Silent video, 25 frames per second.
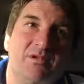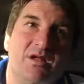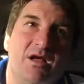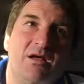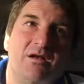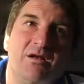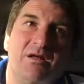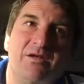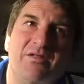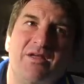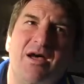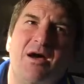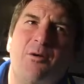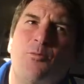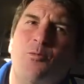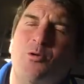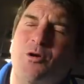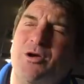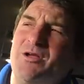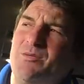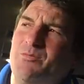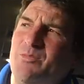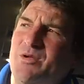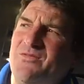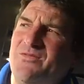only that
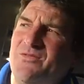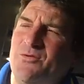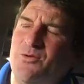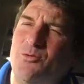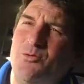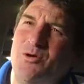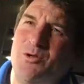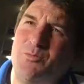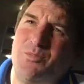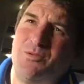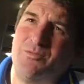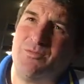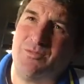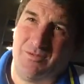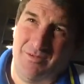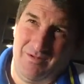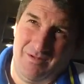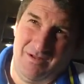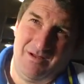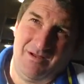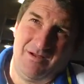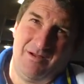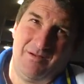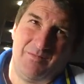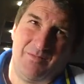week before we
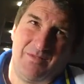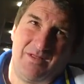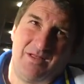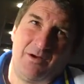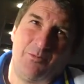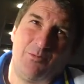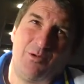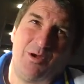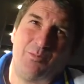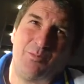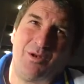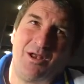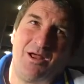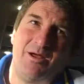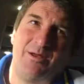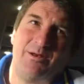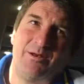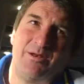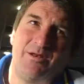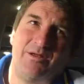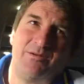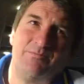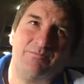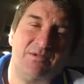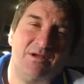
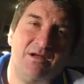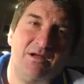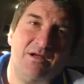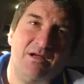play